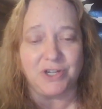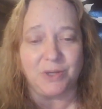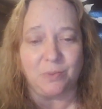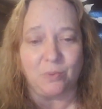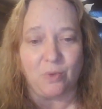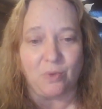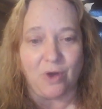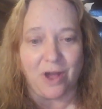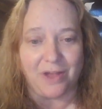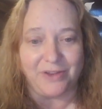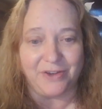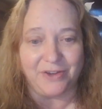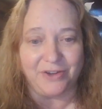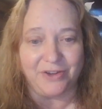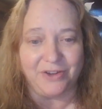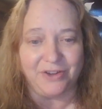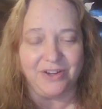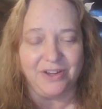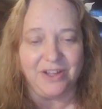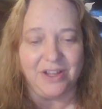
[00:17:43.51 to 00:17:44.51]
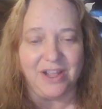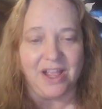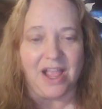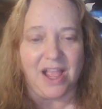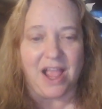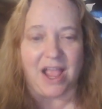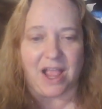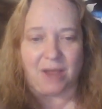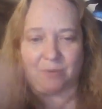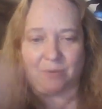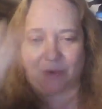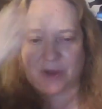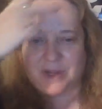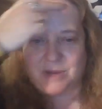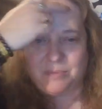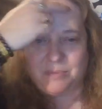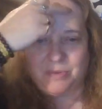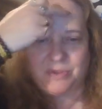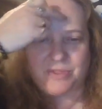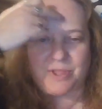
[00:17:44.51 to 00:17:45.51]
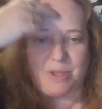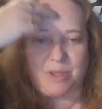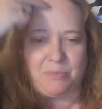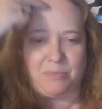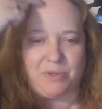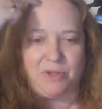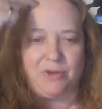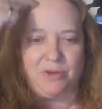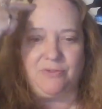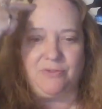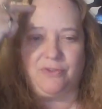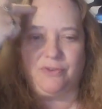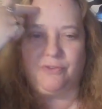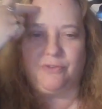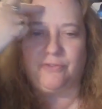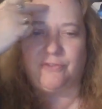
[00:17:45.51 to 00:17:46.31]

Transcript: and water. And we're going to put that beautiful